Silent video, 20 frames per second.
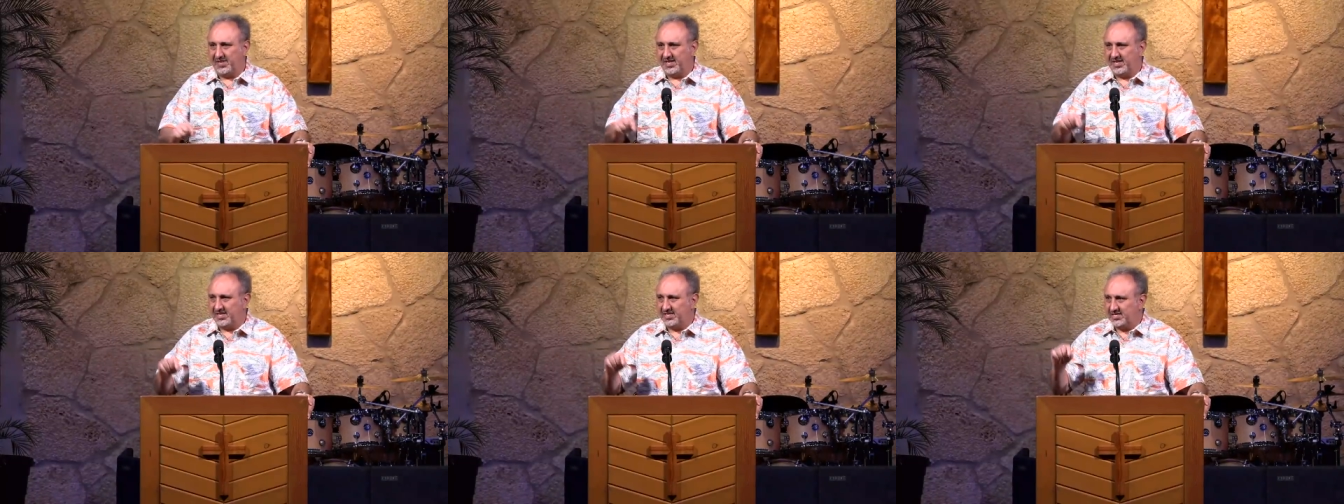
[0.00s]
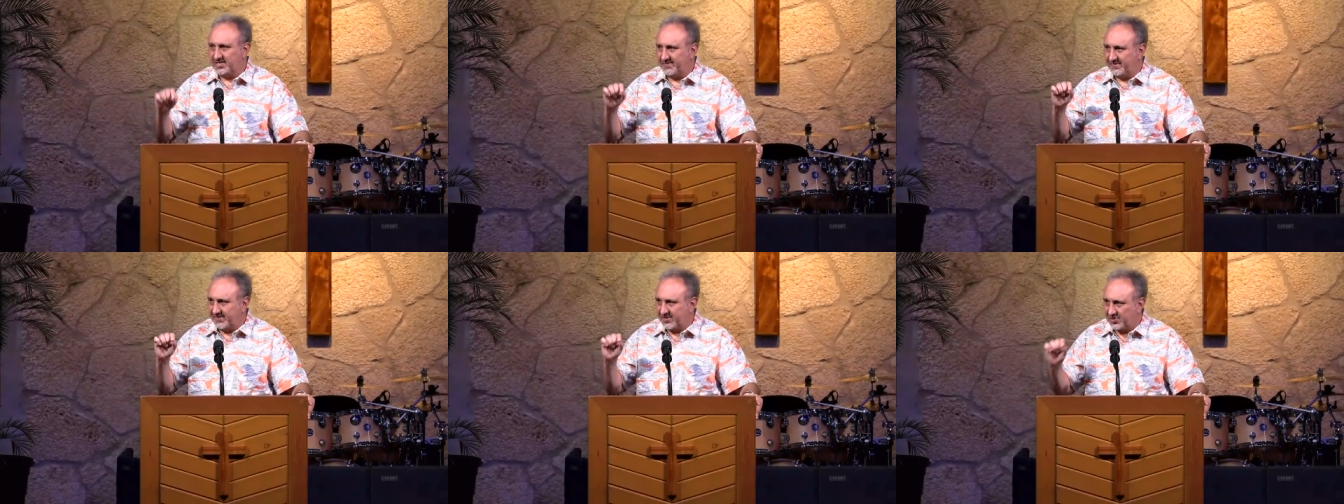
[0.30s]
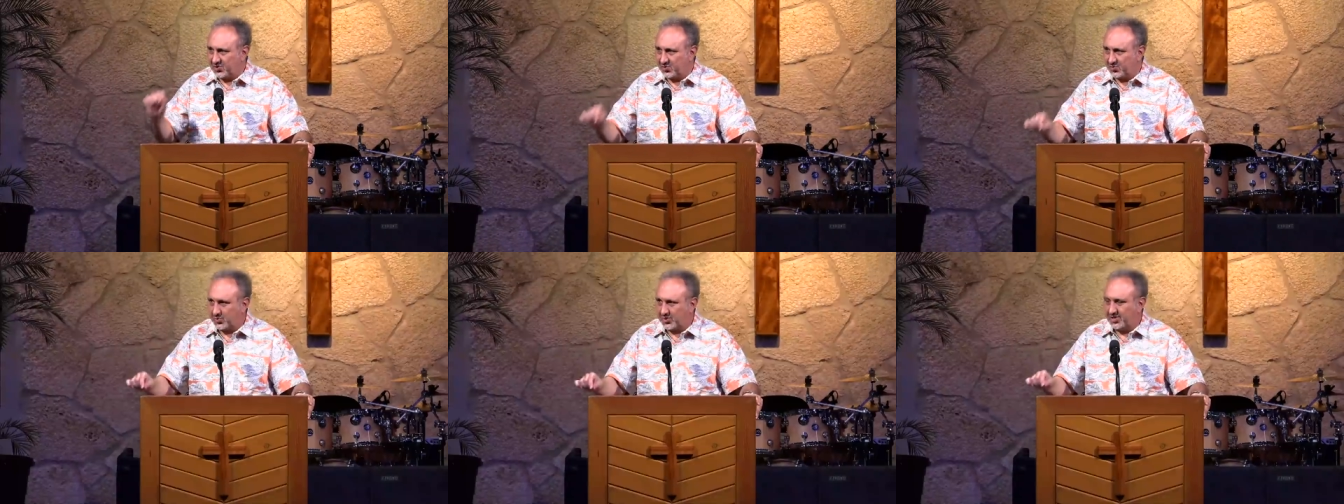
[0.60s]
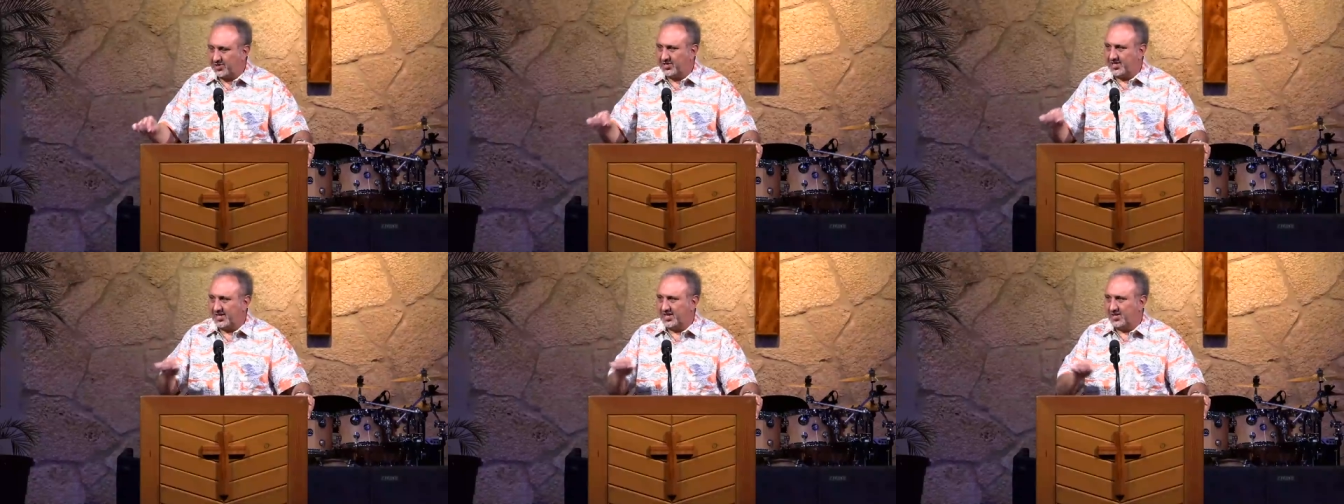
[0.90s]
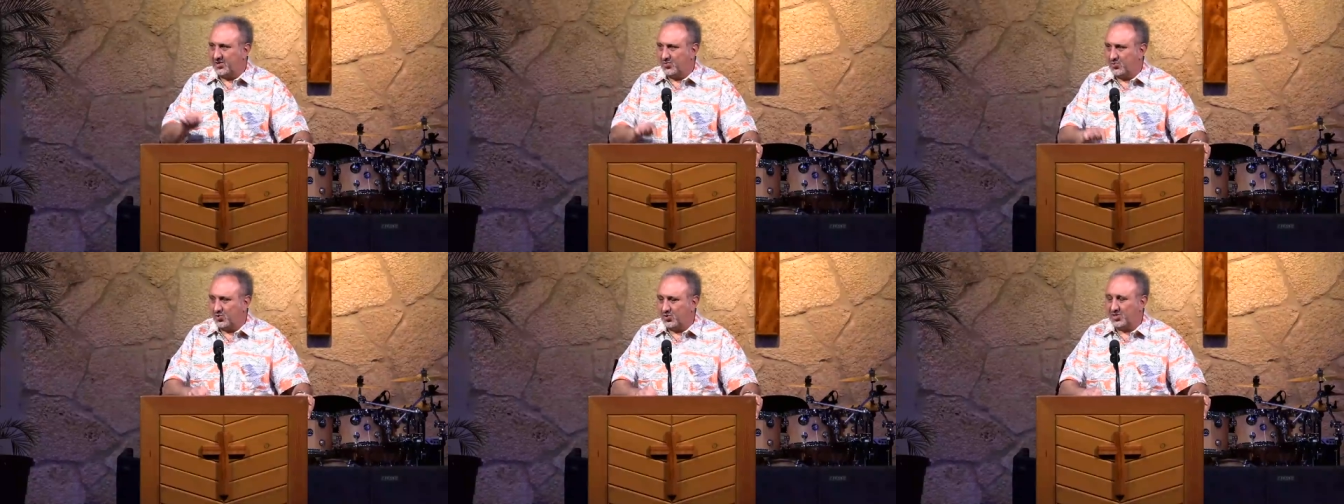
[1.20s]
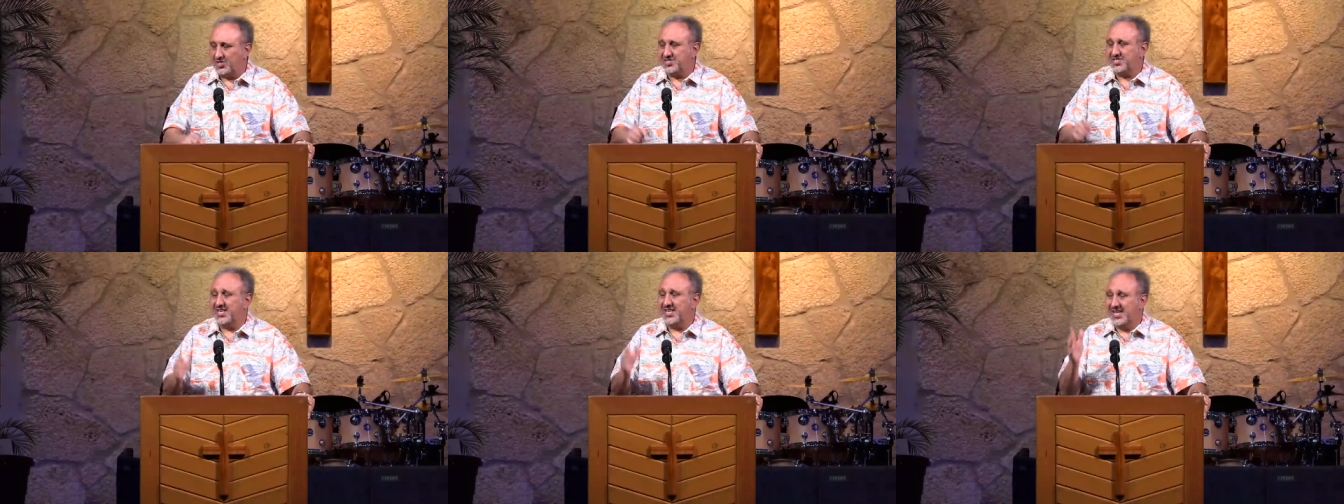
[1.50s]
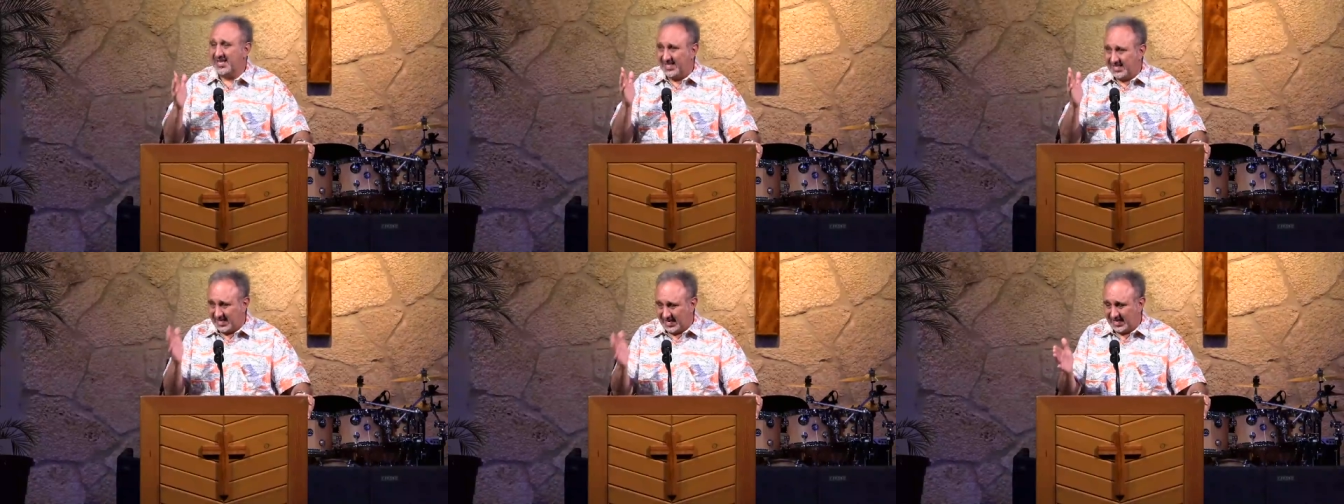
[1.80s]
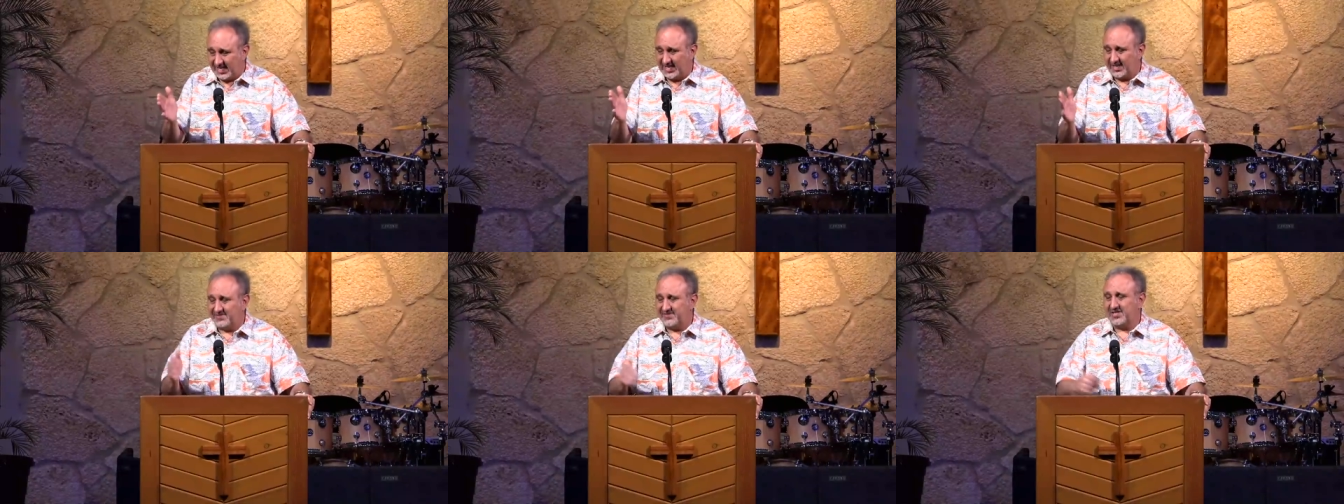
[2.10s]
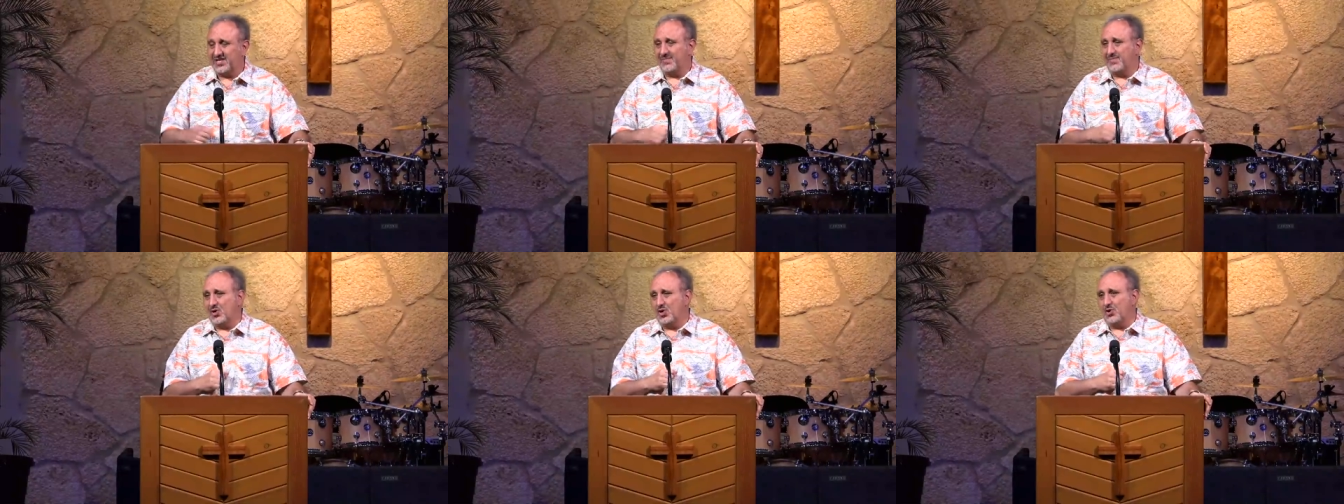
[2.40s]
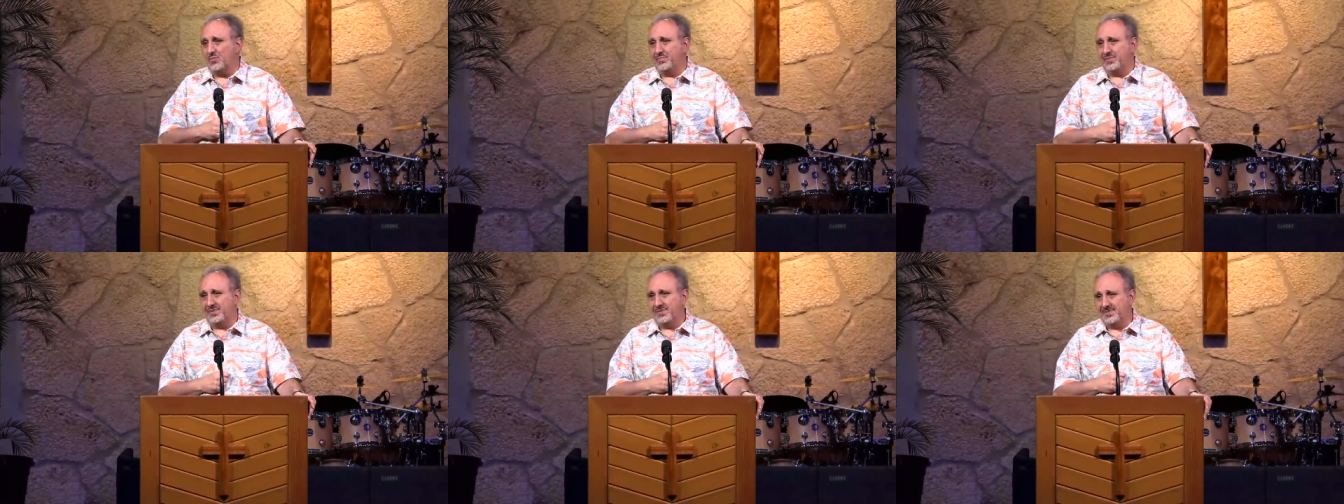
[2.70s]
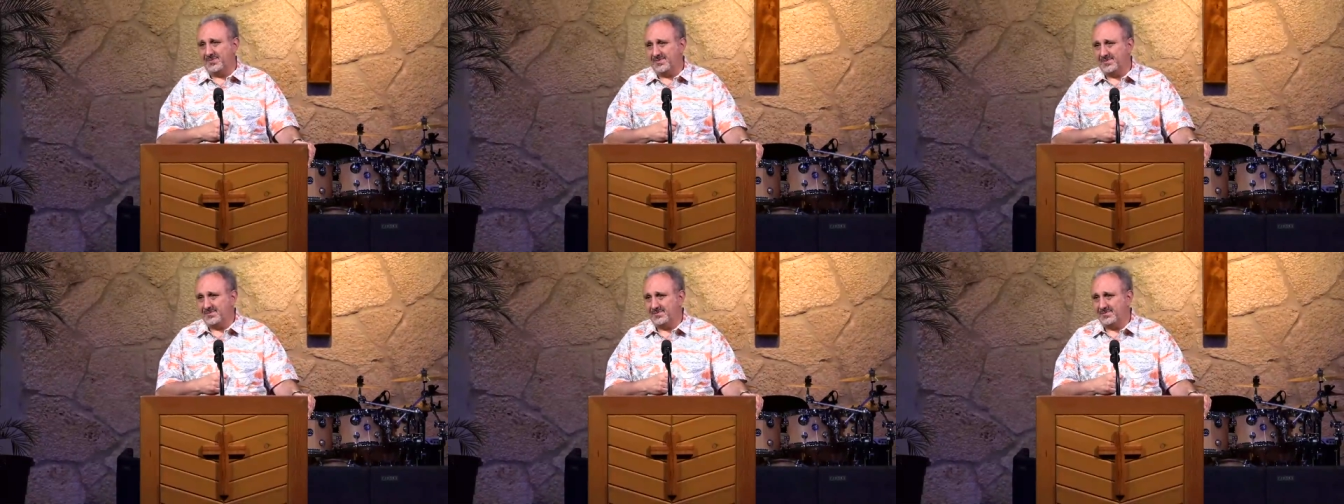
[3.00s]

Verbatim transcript: because if it's real and it works, then it gives them hope.